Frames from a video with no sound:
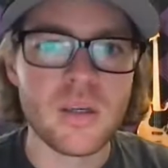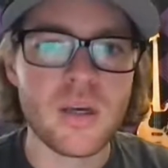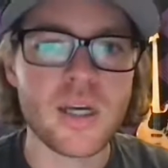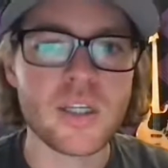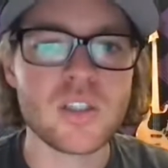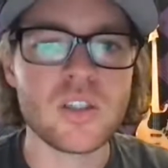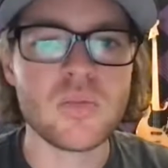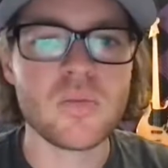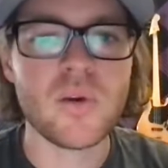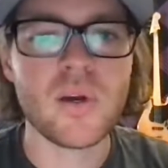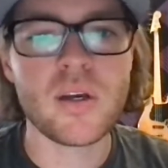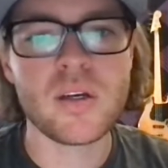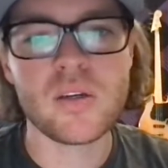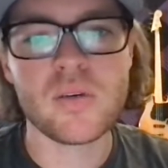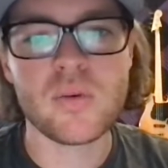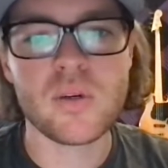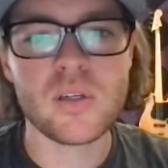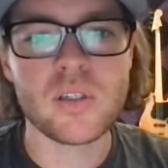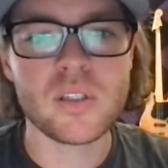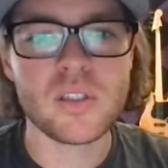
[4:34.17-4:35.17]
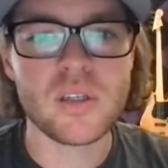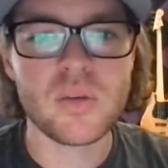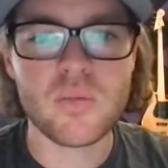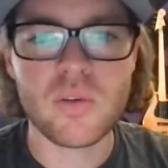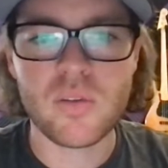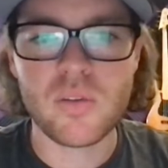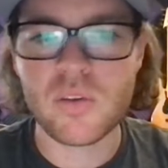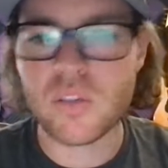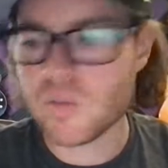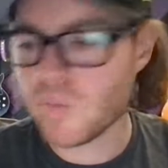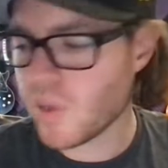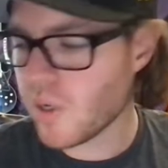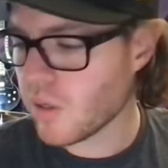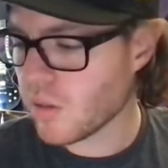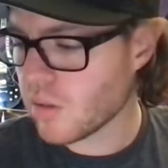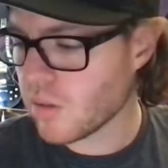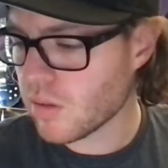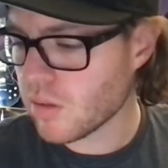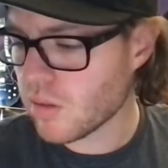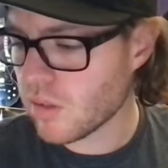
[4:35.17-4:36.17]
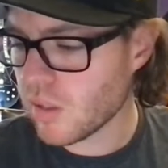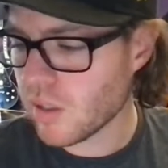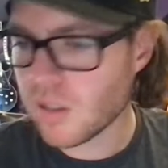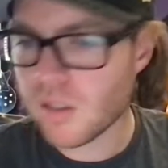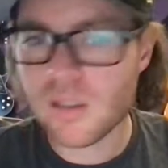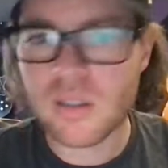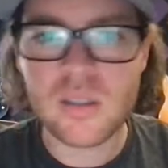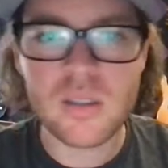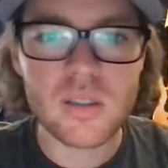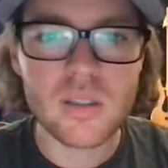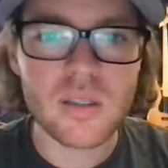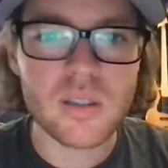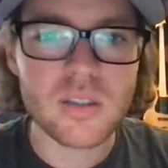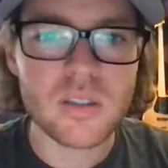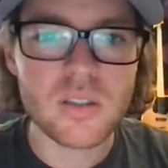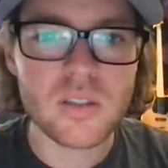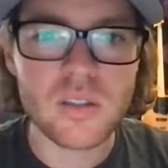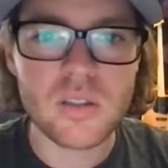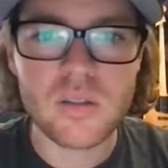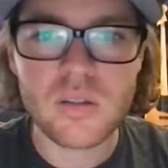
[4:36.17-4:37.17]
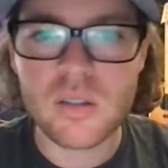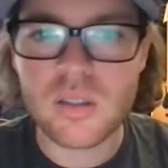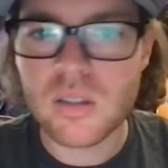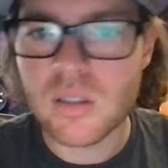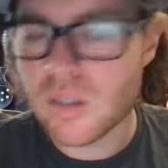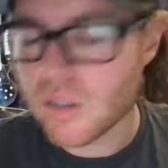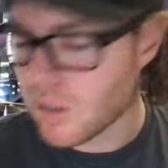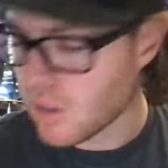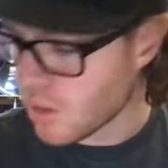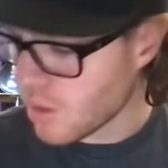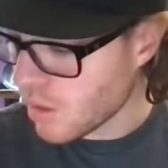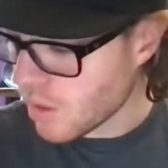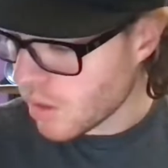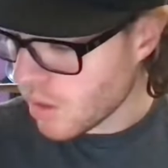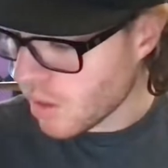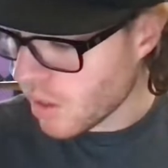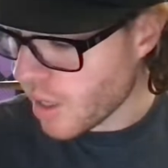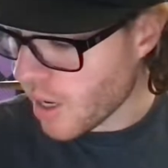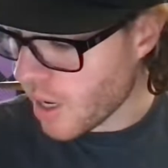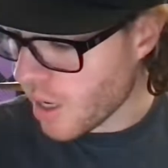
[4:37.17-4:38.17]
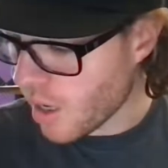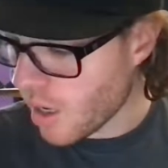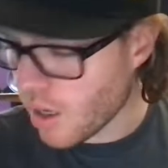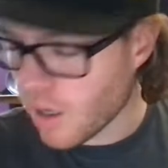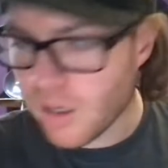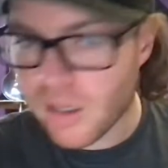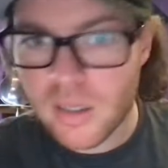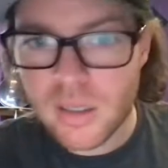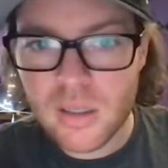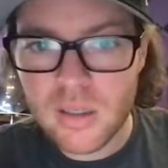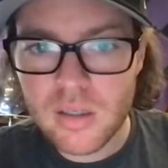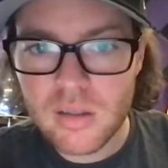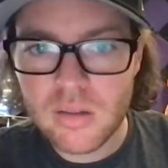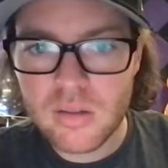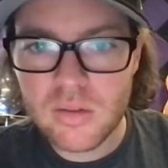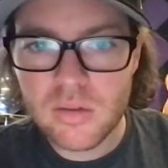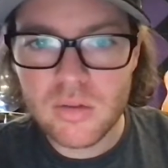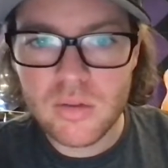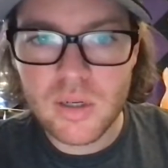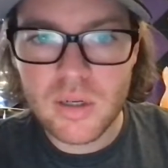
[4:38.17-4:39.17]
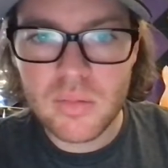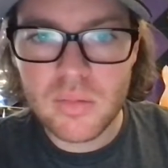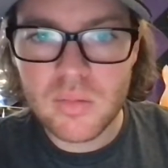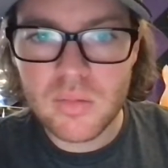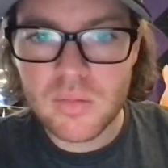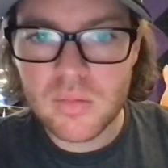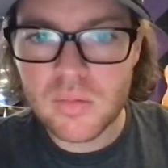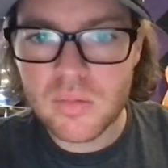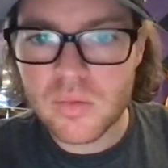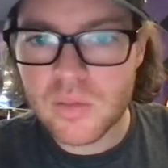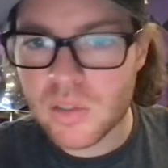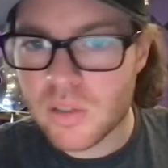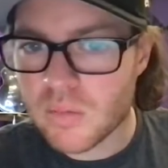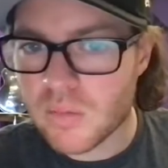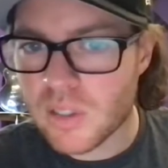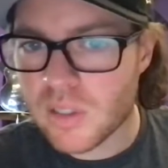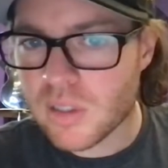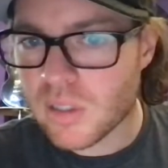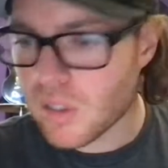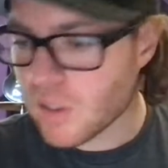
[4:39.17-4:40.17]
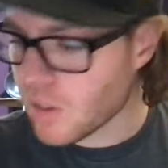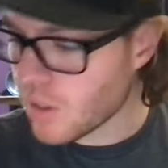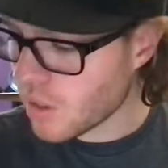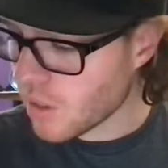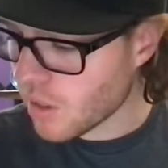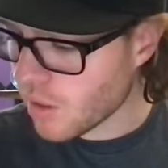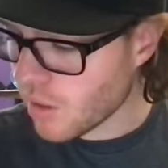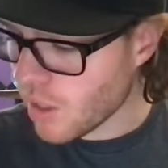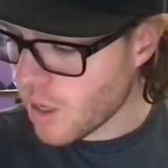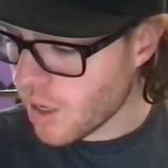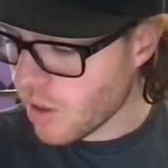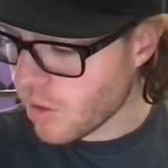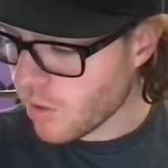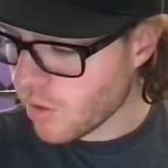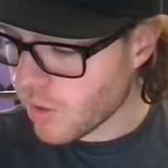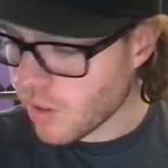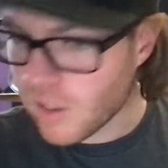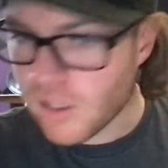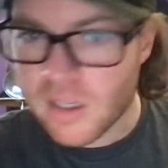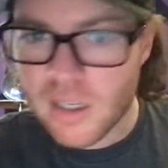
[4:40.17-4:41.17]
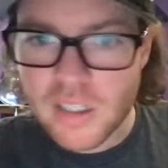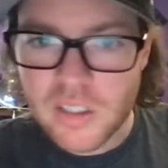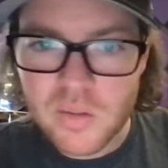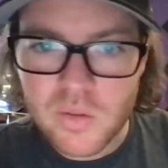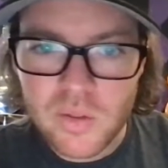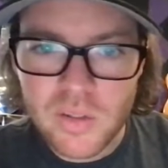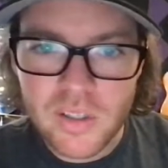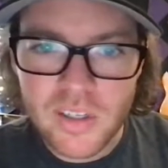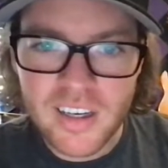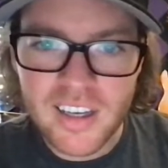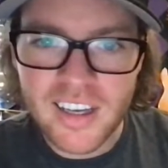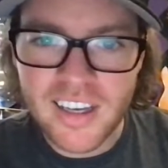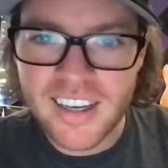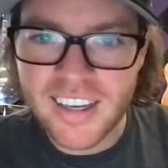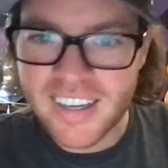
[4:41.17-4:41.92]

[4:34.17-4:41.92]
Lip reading: Actually, you probably do want to share them with your spouse. Like, that's a joke. All right, argue. Shouldn't be saying these out loud. Okay, next one.